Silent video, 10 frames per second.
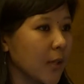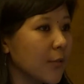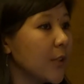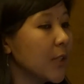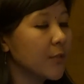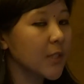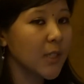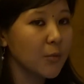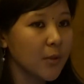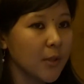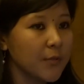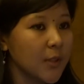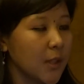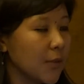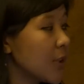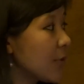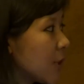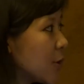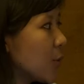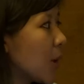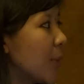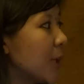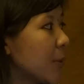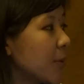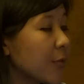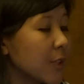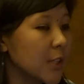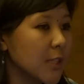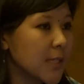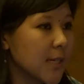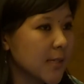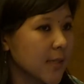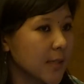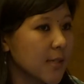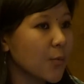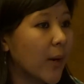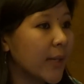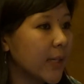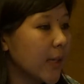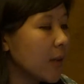even if they do a minimum of 30 tests, that is one